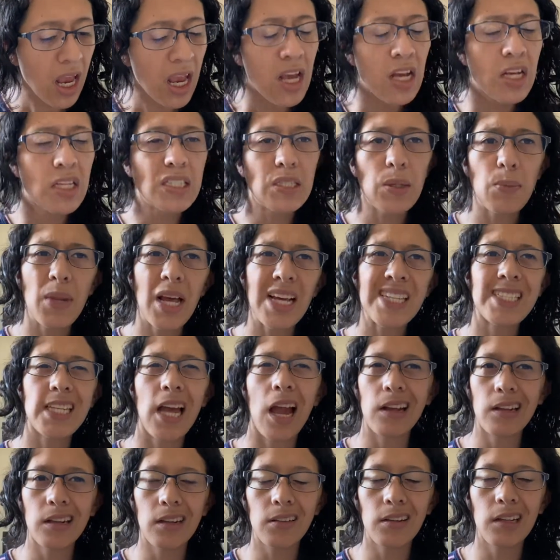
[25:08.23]
So I'm not
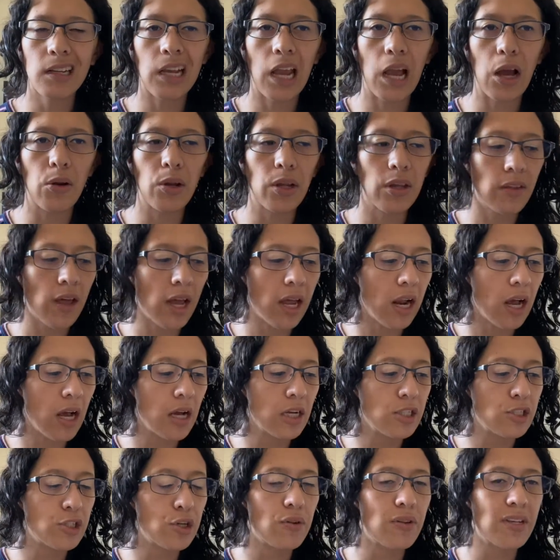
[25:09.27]
technically counting that
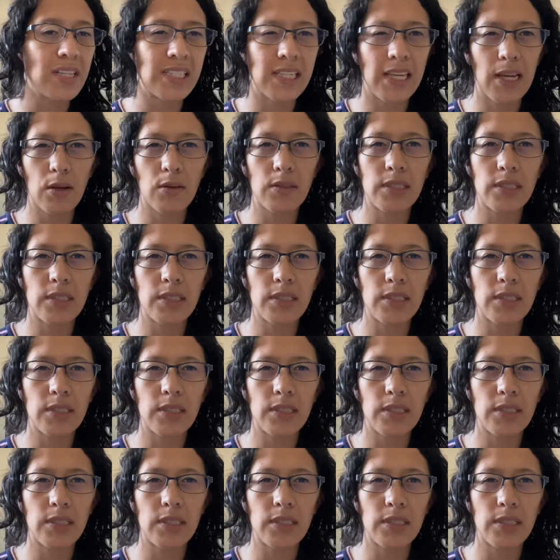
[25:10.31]
under the sales